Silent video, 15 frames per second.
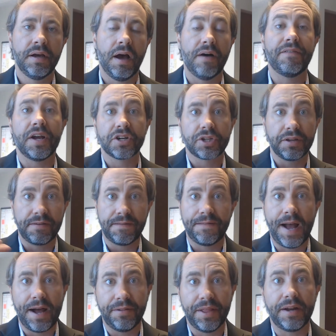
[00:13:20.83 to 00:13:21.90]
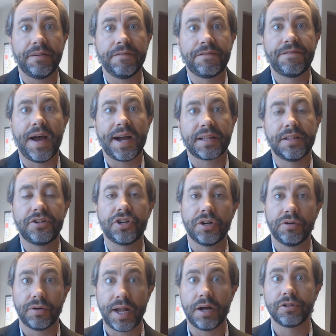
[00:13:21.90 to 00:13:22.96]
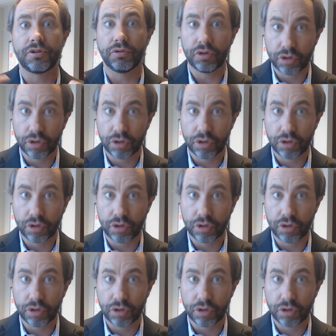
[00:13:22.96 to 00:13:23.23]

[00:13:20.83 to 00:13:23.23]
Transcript: eventually found that in fact the general counsel